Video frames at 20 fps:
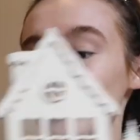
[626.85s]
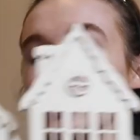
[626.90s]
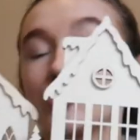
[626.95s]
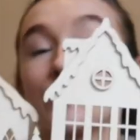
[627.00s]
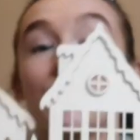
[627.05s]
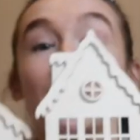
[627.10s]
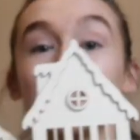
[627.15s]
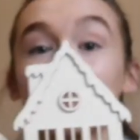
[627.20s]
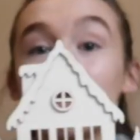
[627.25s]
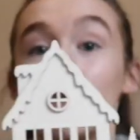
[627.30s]
I
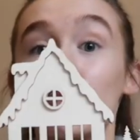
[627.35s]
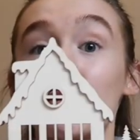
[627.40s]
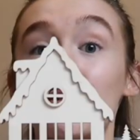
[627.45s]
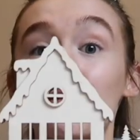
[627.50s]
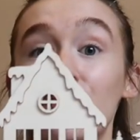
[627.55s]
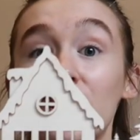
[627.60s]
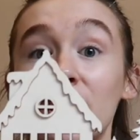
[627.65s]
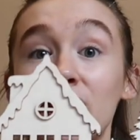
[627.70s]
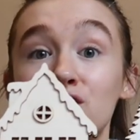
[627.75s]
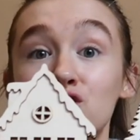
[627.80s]
also picked up wee
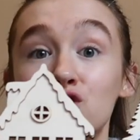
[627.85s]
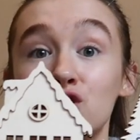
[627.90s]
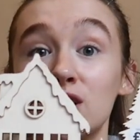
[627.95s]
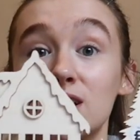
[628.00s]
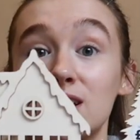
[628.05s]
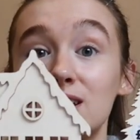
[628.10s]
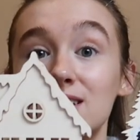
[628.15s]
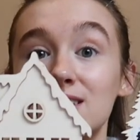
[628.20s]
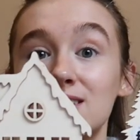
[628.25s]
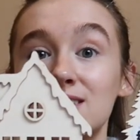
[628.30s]
fake
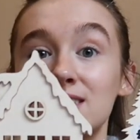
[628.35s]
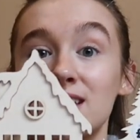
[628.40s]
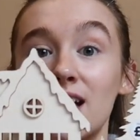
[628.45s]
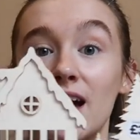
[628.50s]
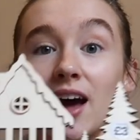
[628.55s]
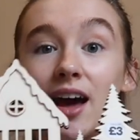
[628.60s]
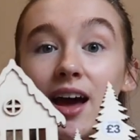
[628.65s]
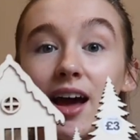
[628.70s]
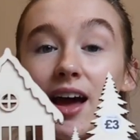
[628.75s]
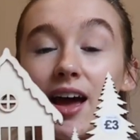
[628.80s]
trees
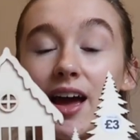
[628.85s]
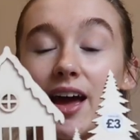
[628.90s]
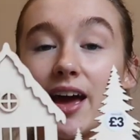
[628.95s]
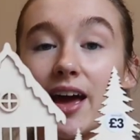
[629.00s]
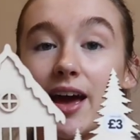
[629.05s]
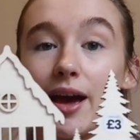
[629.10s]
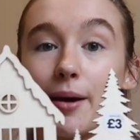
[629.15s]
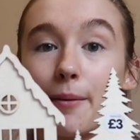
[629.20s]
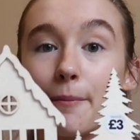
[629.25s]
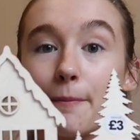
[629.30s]

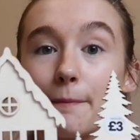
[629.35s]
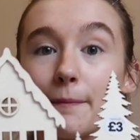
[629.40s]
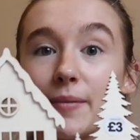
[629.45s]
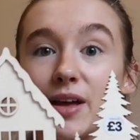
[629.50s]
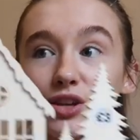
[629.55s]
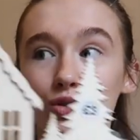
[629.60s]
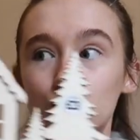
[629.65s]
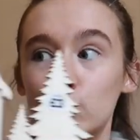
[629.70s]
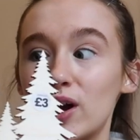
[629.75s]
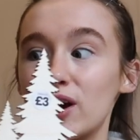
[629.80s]

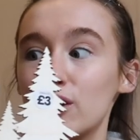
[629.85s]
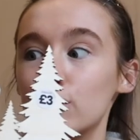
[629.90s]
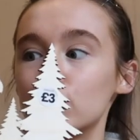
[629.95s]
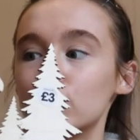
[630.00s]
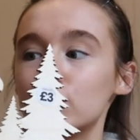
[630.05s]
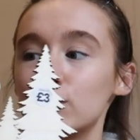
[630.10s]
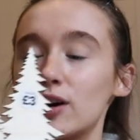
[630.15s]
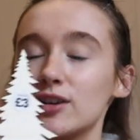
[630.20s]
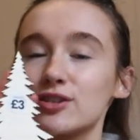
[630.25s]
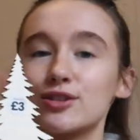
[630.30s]
as well,
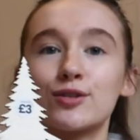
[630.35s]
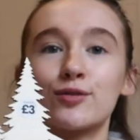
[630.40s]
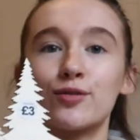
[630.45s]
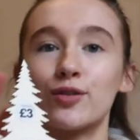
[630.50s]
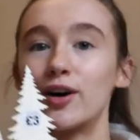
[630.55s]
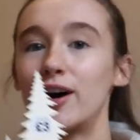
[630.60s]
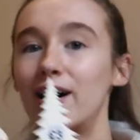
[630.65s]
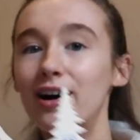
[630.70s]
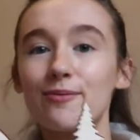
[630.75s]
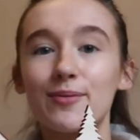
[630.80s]
so I just
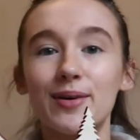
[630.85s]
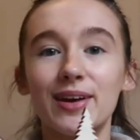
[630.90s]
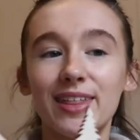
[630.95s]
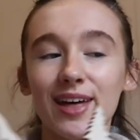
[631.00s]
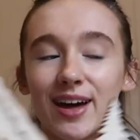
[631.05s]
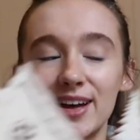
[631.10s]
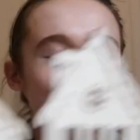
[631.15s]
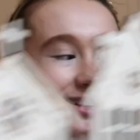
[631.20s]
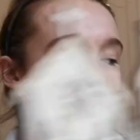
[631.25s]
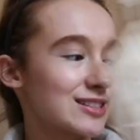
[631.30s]
thought I'll make
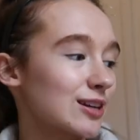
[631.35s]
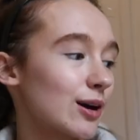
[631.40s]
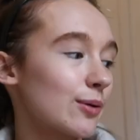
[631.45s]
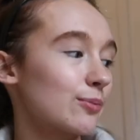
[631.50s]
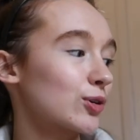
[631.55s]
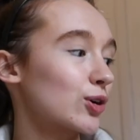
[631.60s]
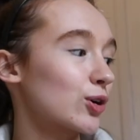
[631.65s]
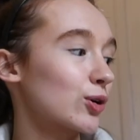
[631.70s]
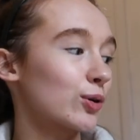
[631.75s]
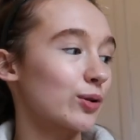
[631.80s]
that into
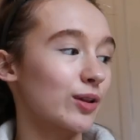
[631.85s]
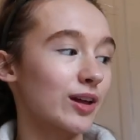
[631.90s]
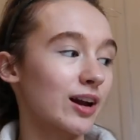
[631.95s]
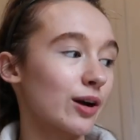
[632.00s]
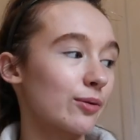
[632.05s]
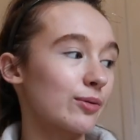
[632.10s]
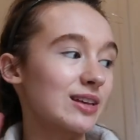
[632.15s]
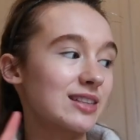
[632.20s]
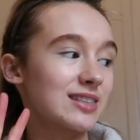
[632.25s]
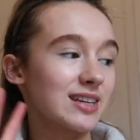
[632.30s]
something cool, like
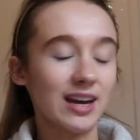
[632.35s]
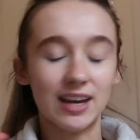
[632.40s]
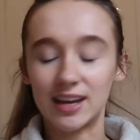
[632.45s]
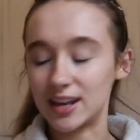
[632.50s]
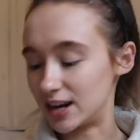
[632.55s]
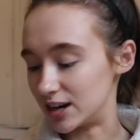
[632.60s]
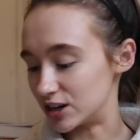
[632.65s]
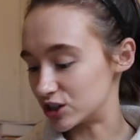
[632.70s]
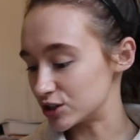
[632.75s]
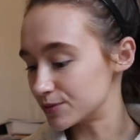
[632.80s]
a wee
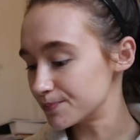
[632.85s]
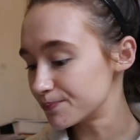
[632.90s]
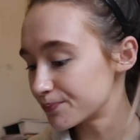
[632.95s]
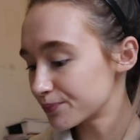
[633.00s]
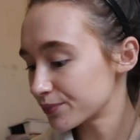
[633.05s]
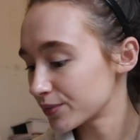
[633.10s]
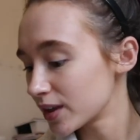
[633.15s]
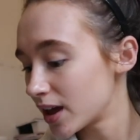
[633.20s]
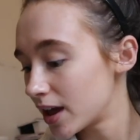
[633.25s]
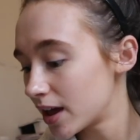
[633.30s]
decoration.
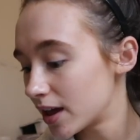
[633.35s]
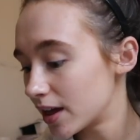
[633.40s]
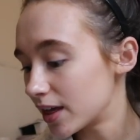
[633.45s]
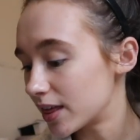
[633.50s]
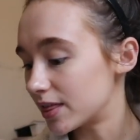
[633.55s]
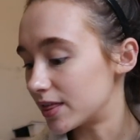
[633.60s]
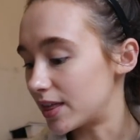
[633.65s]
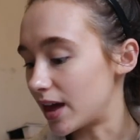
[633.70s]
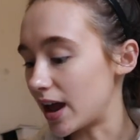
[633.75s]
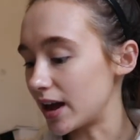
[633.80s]

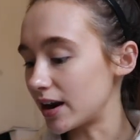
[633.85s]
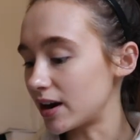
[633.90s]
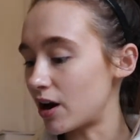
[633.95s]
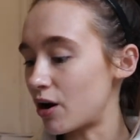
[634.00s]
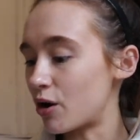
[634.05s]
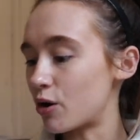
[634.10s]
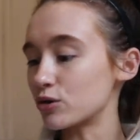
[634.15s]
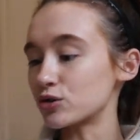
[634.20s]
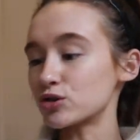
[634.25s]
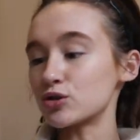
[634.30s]
Then I
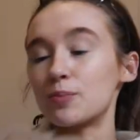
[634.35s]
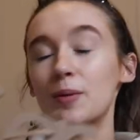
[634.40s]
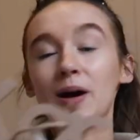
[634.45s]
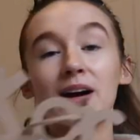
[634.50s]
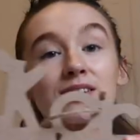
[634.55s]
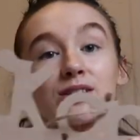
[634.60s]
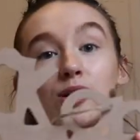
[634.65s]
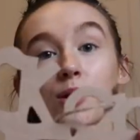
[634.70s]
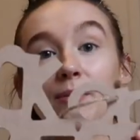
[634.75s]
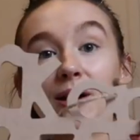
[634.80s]
also
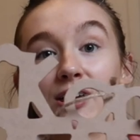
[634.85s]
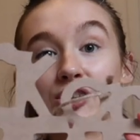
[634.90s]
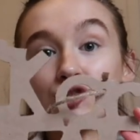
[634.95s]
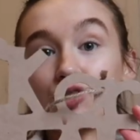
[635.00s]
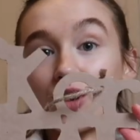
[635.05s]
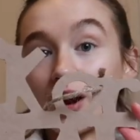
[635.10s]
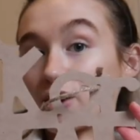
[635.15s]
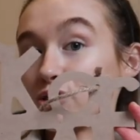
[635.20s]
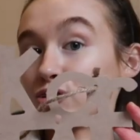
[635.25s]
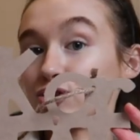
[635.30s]
picked up a
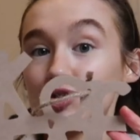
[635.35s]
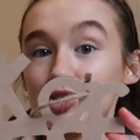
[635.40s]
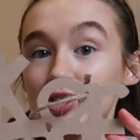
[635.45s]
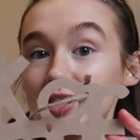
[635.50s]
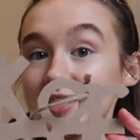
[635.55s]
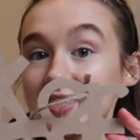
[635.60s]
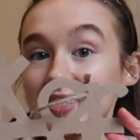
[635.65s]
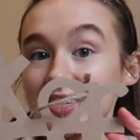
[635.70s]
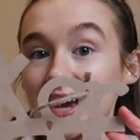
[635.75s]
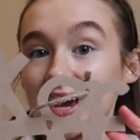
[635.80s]

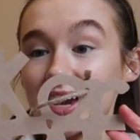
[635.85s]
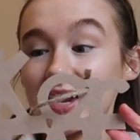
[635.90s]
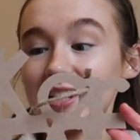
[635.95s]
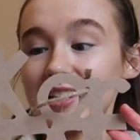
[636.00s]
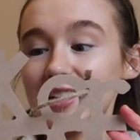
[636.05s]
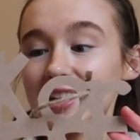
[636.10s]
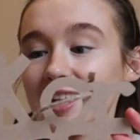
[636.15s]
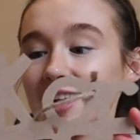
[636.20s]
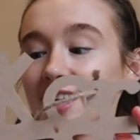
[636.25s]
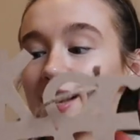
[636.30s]
trick-or-treat
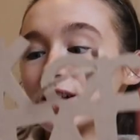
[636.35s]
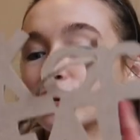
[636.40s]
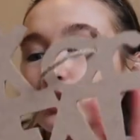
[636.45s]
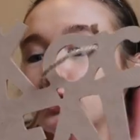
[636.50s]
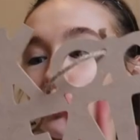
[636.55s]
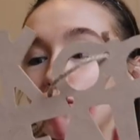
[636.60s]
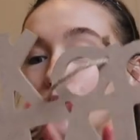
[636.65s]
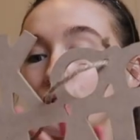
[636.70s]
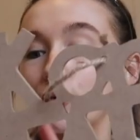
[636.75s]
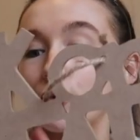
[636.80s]
sign
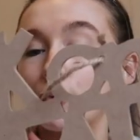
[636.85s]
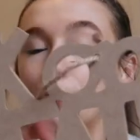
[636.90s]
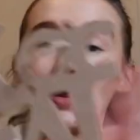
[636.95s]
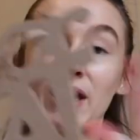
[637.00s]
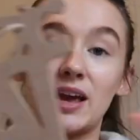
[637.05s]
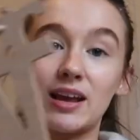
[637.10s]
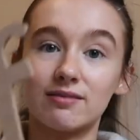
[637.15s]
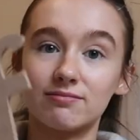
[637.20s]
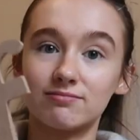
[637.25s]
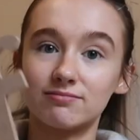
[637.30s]
to
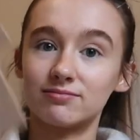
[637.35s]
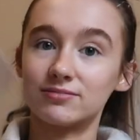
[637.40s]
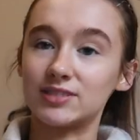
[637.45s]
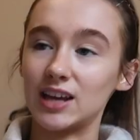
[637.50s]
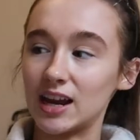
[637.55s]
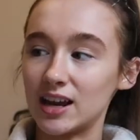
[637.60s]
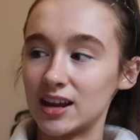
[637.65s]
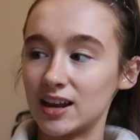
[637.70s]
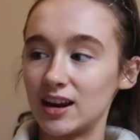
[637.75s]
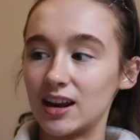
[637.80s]
paint,
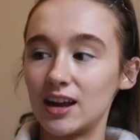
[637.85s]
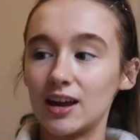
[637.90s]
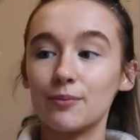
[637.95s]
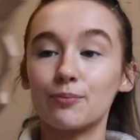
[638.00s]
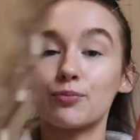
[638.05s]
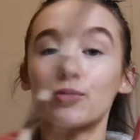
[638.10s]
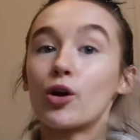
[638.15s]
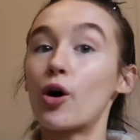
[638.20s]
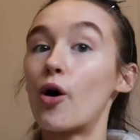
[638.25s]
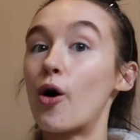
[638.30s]

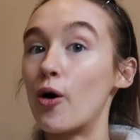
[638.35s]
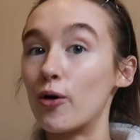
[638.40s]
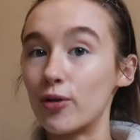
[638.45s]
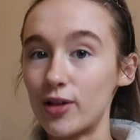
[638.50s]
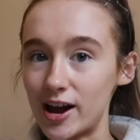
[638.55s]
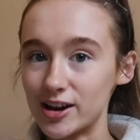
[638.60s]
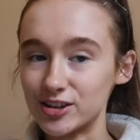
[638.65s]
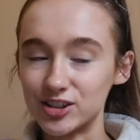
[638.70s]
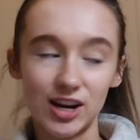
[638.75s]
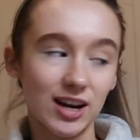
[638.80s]
decorate, all
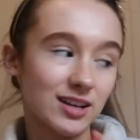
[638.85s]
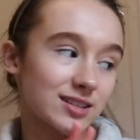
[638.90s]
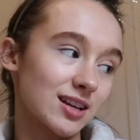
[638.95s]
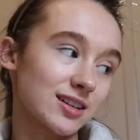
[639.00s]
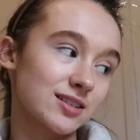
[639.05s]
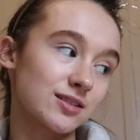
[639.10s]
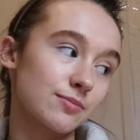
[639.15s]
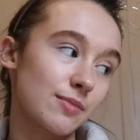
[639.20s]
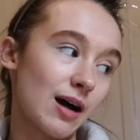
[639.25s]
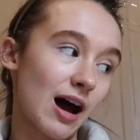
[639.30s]
that jazz.
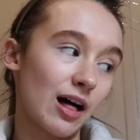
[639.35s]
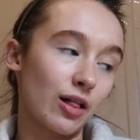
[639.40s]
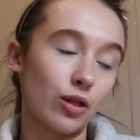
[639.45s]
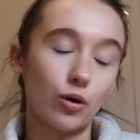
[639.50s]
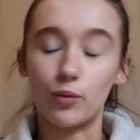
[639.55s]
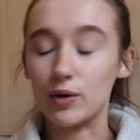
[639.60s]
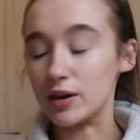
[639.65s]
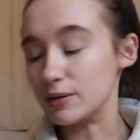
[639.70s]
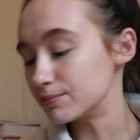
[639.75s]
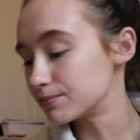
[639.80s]
That's some
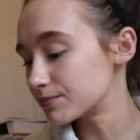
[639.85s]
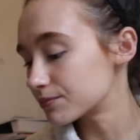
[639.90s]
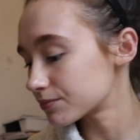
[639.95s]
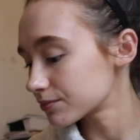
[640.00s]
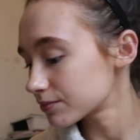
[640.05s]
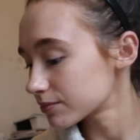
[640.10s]
Halloween.